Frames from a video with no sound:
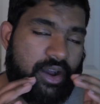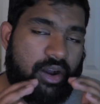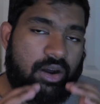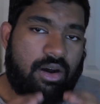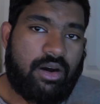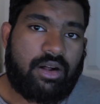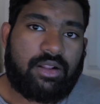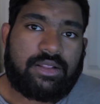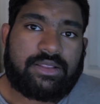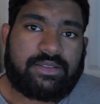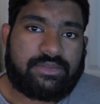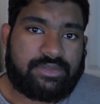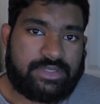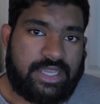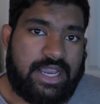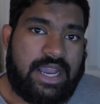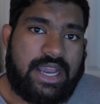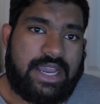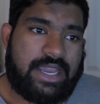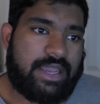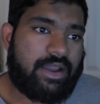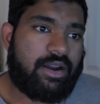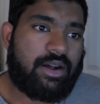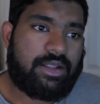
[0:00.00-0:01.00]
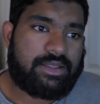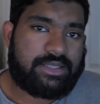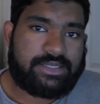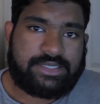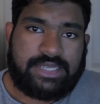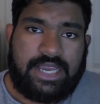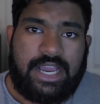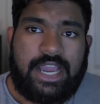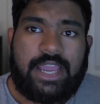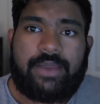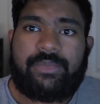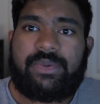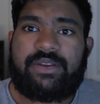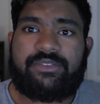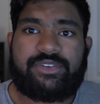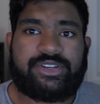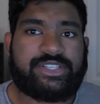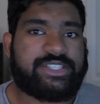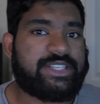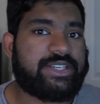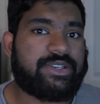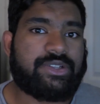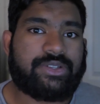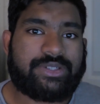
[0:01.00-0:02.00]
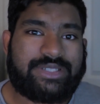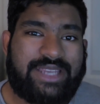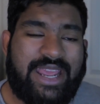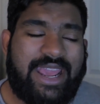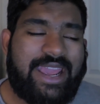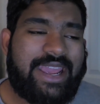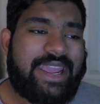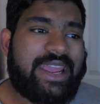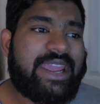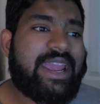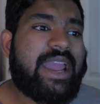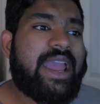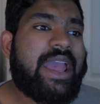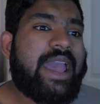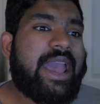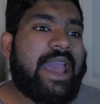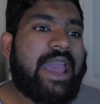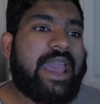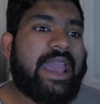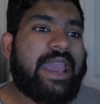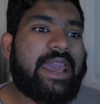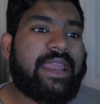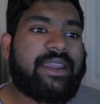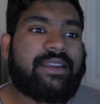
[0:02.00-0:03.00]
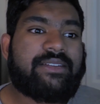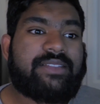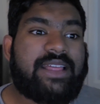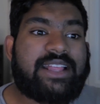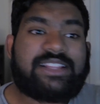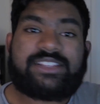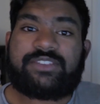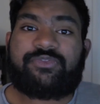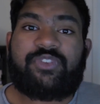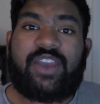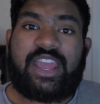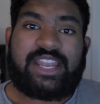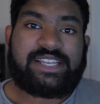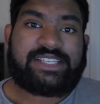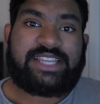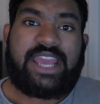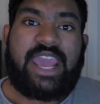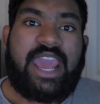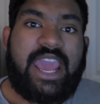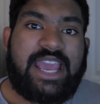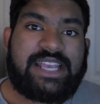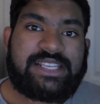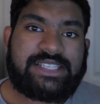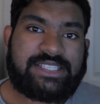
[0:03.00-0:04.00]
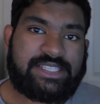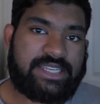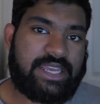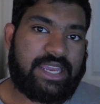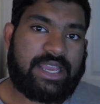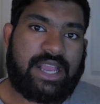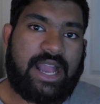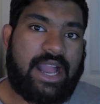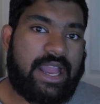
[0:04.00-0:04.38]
all the time, every single day, and that's fantastic.